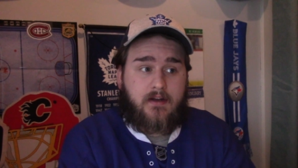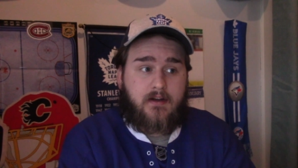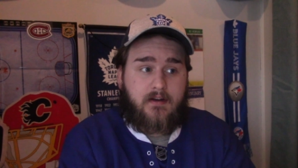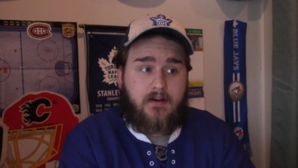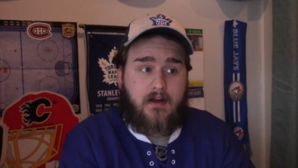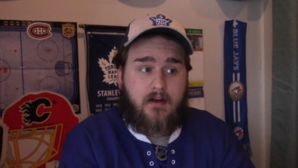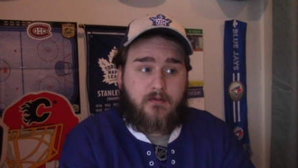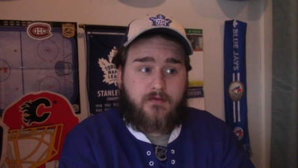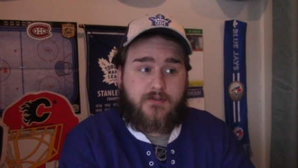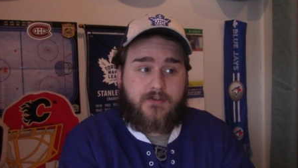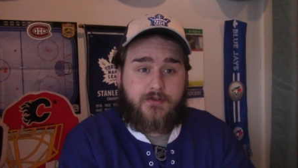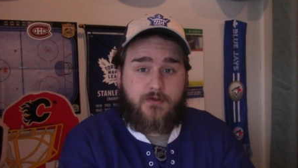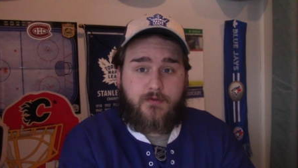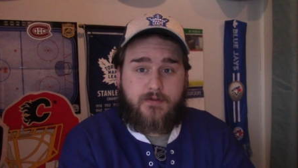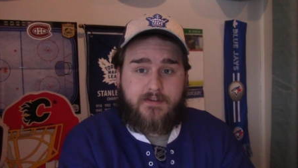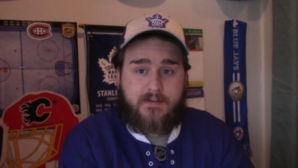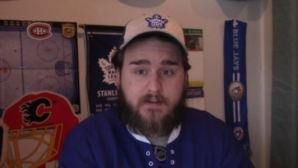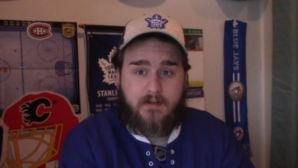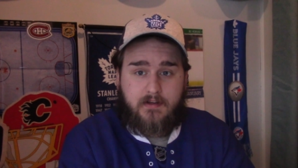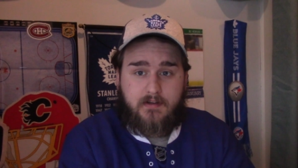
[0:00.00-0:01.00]
Now,
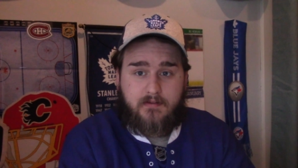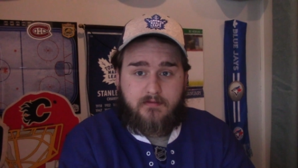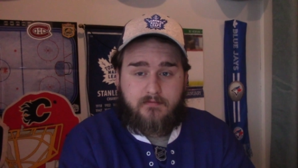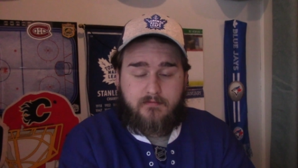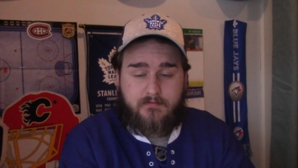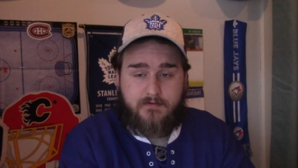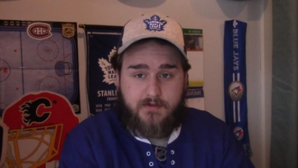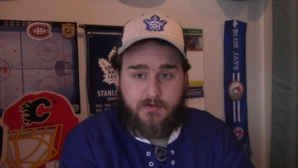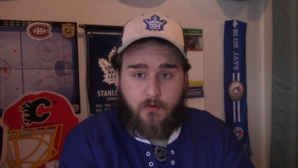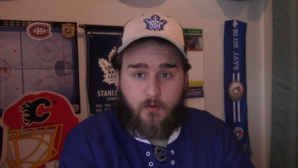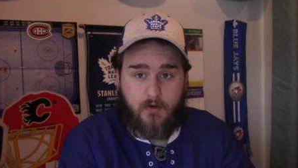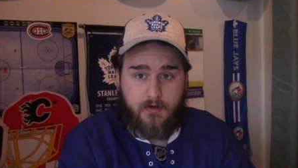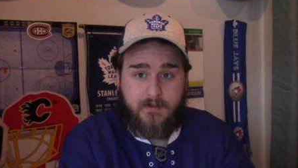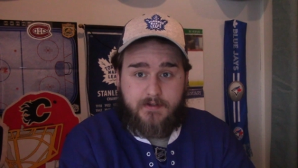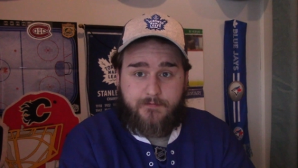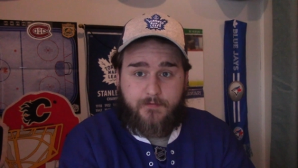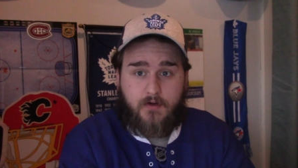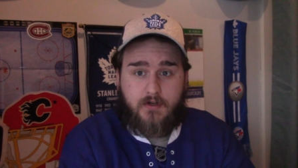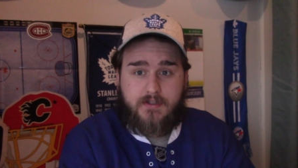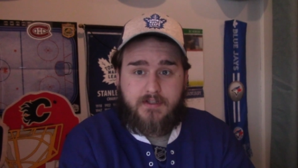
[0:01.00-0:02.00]
Stützle scored
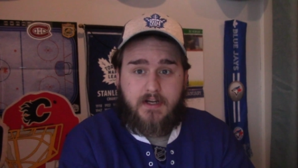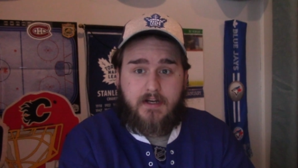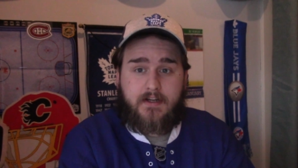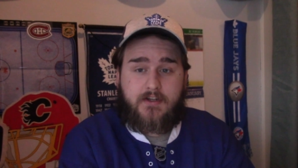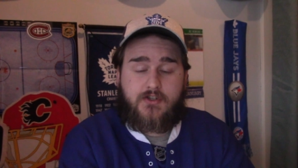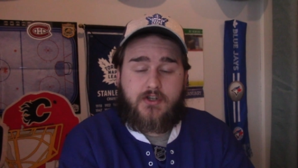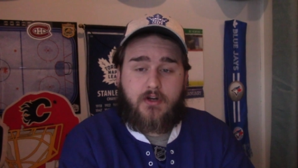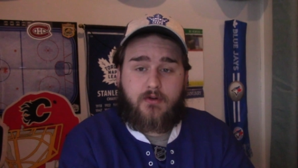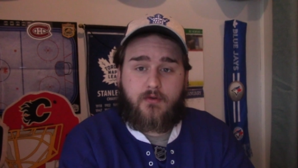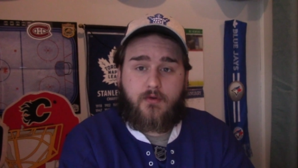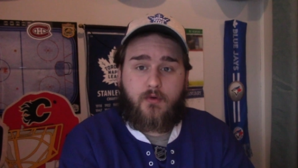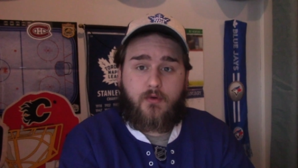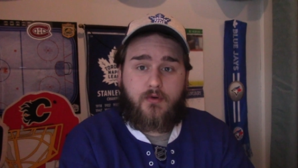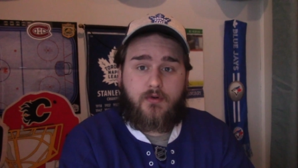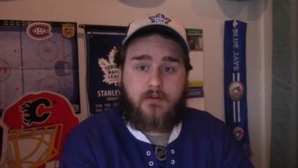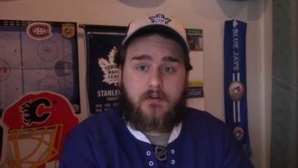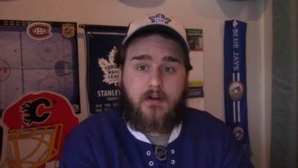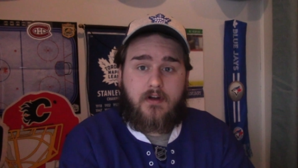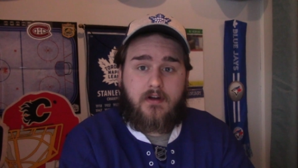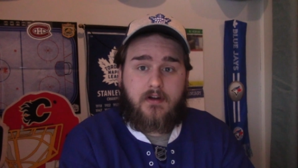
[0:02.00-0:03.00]
his first NHL
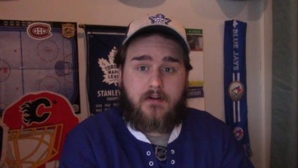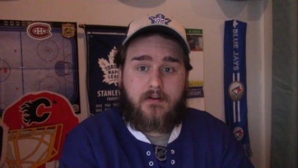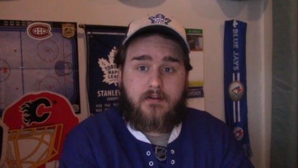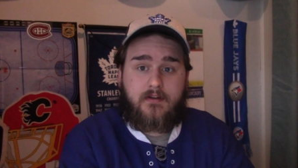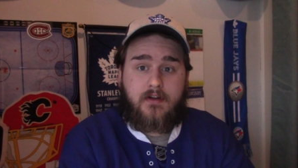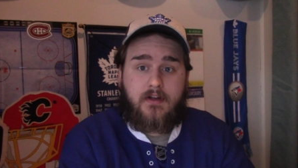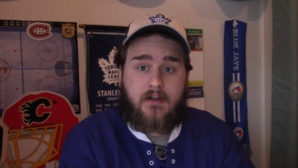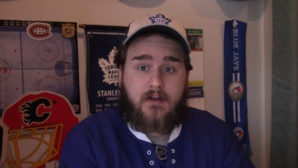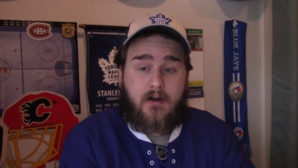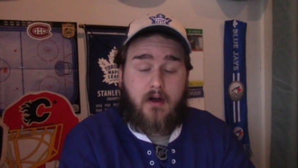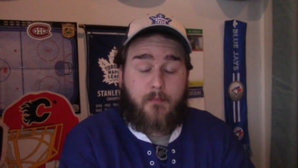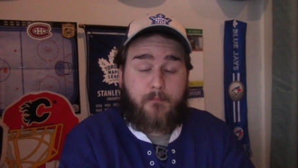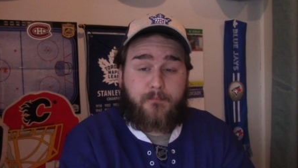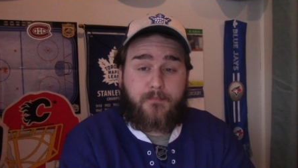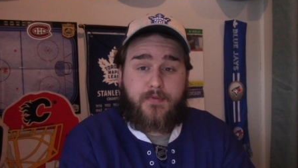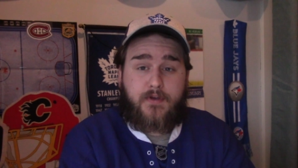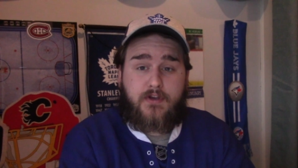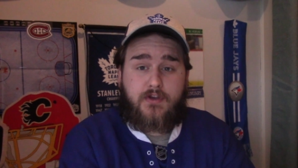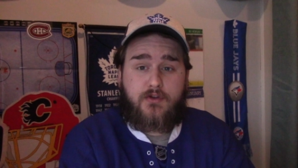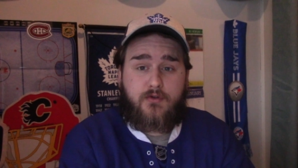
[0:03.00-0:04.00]
goal on a
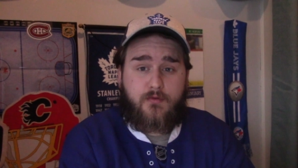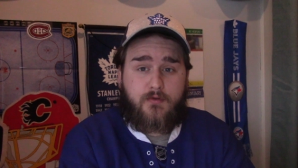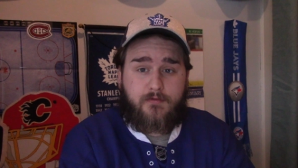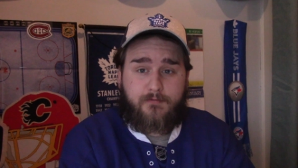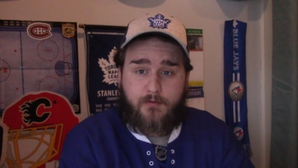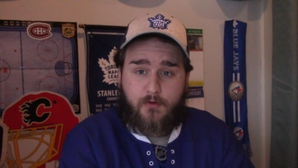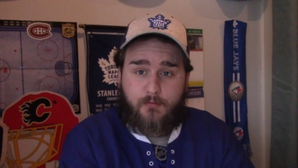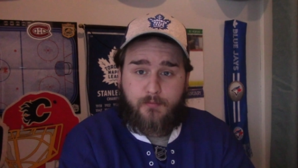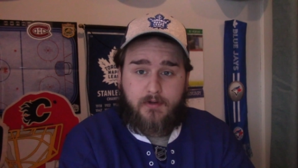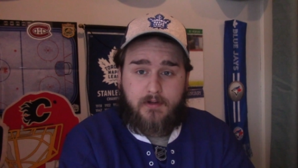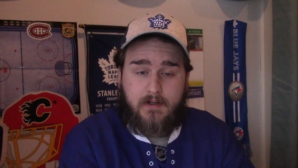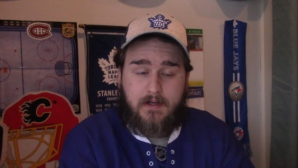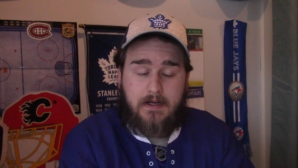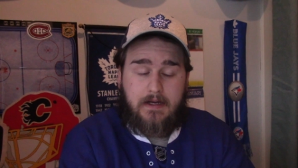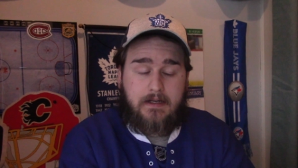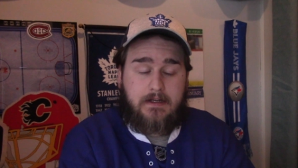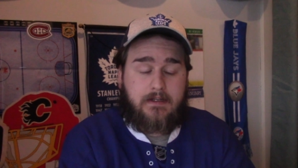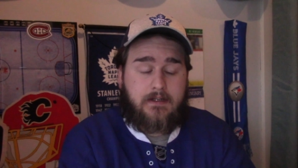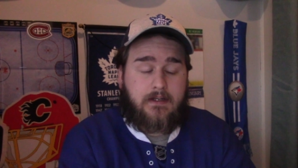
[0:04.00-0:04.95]
beautiful play.